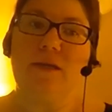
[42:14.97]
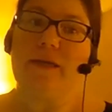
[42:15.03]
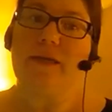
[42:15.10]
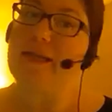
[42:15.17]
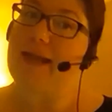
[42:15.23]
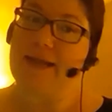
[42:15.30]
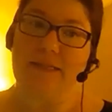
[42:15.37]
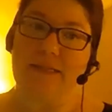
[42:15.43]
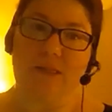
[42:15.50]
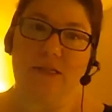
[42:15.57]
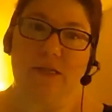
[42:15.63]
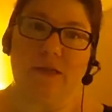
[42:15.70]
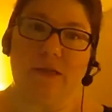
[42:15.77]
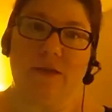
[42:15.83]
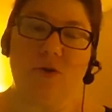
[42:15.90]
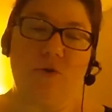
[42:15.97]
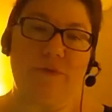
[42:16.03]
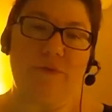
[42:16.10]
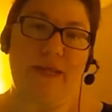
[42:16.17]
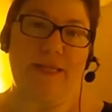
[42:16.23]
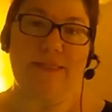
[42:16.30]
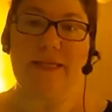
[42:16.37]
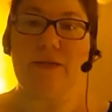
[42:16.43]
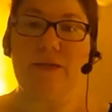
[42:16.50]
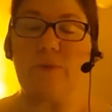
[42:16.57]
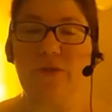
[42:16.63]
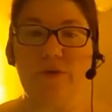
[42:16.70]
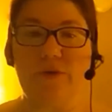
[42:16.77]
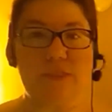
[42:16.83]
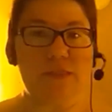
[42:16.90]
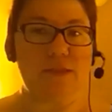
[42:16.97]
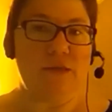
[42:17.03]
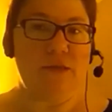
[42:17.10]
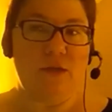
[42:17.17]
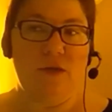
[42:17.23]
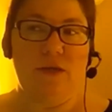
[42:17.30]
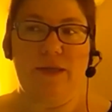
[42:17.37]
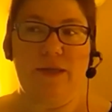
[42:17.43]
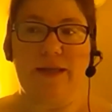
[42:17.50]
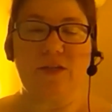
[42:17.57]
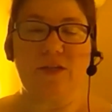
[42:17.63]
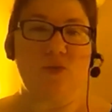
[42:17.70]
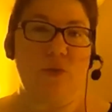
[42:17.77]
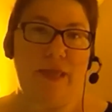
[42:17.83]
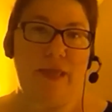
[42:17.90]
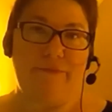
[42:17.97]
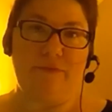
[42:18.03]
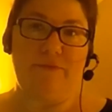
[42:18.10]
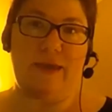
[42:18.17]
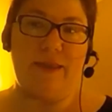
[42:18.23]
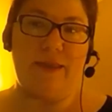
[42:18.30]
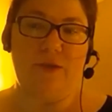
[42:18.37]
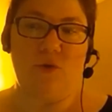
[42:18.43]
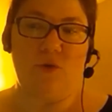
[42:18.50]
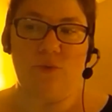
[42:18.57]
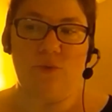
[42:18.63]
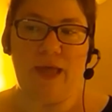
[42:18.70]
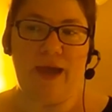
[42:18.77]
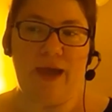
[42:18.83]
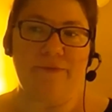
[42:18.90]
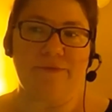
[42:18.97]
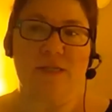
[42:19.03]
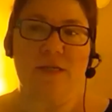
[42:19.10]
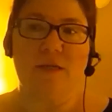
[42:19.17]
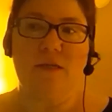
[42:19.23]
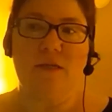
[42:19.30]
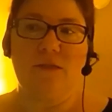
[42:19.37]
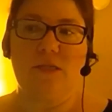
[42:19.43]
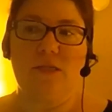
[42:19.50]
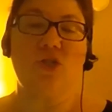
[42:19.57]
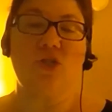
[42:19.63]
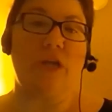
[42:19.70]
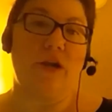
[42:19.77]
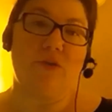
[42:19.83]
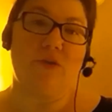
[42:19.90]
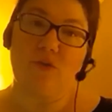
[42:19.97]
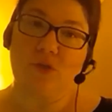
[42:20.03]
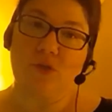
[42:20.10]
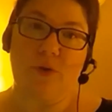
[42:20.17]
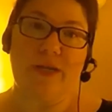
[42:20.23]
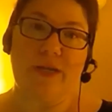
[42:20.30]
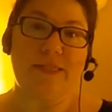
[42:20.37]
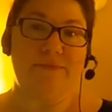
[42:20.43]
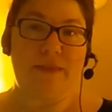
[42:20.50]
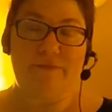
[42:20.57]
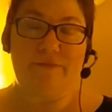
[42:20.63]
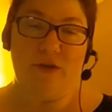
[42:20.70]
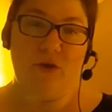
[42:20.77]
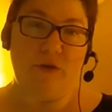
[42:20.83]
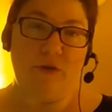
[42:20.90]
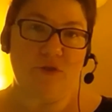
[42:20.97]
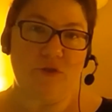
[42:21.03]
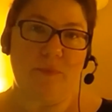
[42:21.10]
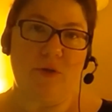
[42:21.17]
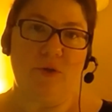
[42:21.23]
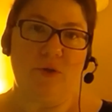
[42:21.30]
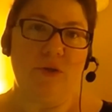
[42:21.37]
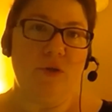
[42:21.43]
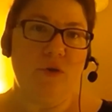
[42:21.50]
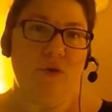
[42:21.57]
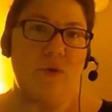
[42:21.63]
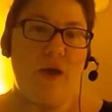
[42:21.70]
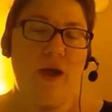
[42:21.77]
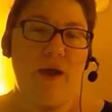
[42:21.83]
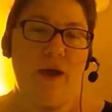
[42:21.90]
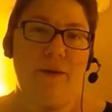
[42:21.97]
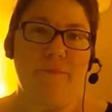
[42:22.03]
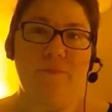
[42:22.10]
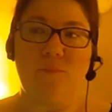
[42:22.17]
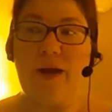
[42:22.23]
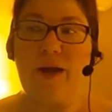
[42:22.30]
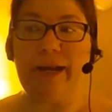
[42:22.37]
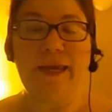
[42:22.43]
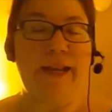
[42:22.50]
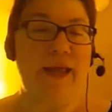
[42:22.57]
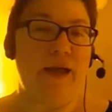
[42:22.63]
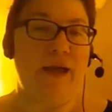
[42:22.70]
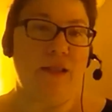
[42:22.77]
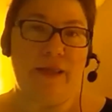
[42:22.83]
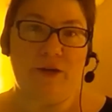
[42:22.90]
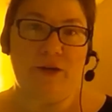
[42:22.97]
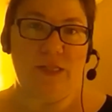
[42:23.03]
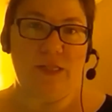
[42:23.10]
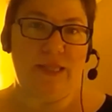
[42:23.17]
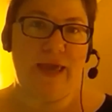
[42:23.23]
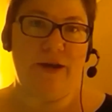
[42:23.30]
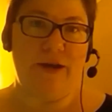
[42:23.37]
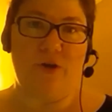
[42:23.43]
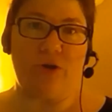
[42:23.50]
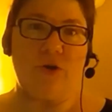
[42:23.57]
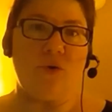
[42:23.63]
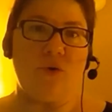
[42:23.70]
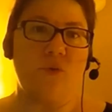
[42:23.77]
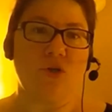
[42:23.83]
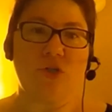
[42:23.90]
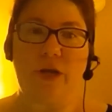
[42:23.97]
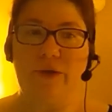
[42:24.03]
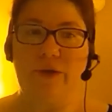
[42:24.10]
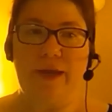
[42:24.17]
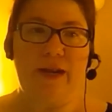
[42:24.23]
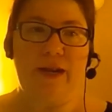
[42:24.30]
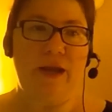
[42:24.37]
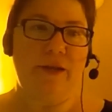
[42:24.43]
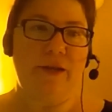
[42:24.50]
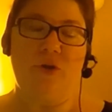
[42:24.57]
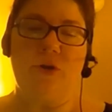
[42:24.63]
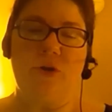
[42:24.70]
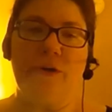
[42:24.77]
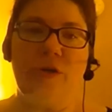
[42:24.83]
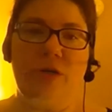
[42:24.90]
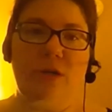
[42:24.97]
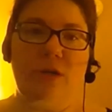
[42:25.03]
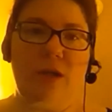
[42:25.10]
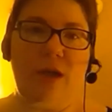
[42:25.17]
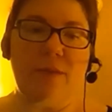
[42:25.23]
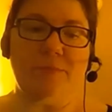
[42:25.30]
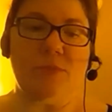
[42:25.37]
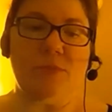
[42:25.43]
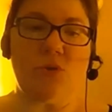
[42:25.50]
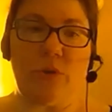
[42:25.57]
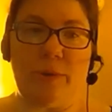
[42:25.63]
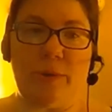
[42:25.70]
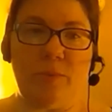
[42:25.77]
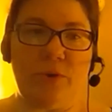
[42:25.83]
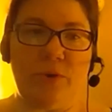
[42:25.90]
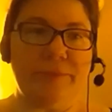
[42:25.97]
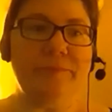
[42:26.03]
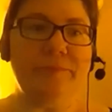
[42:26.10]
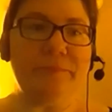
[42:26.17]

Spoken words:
connected to COVID-19, whether it's connected to a life event in their own lives, to share those stories if they feel comfortable writing a letter to the editor or sharing it on your storyboard.